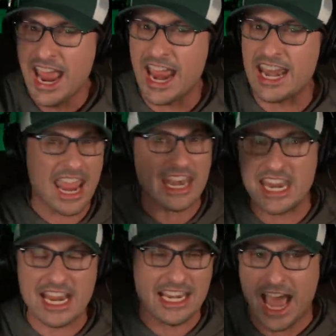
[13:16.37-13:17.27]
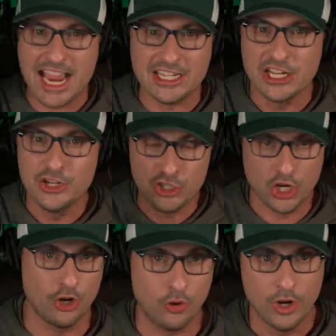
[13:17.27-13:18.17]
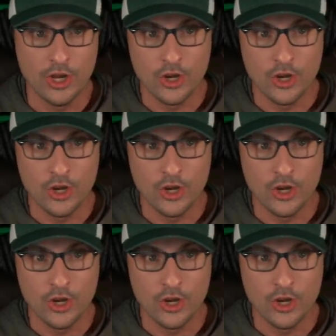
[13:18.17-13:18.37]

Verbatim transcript: and Indy Night 2.